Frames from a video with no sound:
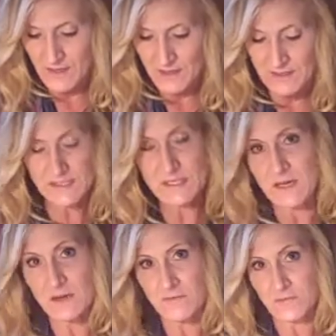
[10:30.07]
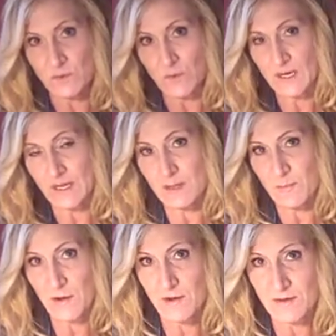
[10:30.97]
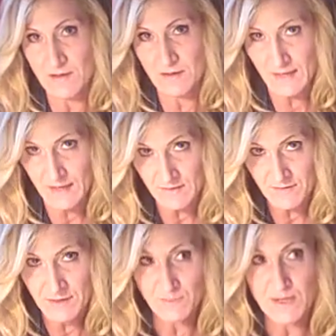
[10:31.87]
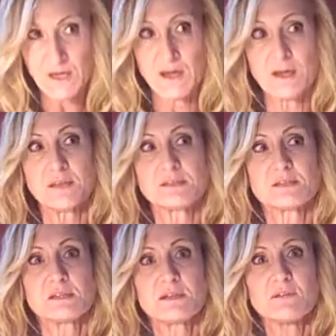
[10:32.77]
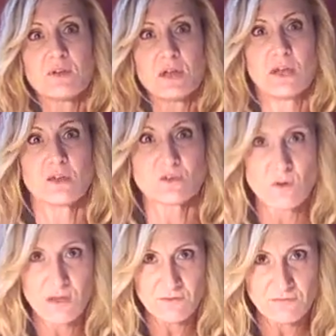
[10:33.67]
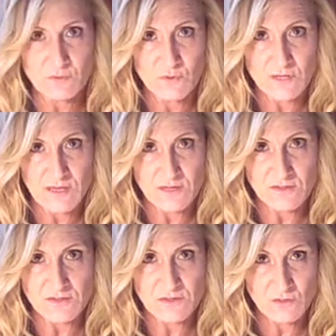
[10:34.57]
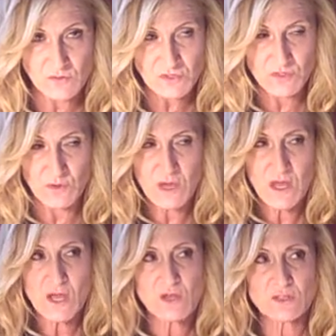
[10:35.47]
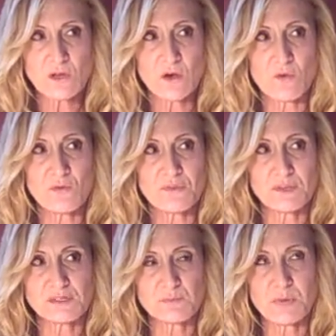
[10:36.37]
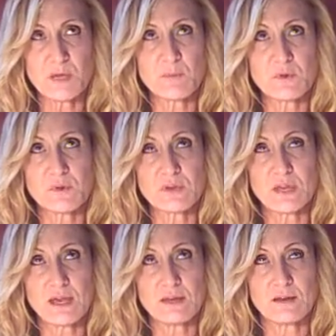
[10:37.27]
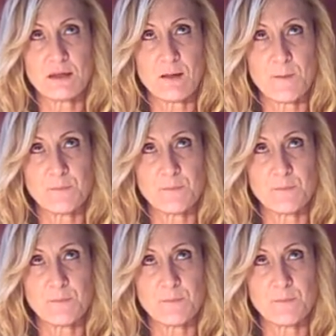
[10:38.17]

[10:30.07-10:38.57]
extended fluid in the peritoneal cavity, because the liver can't drain the fluid like it's used to. So these people get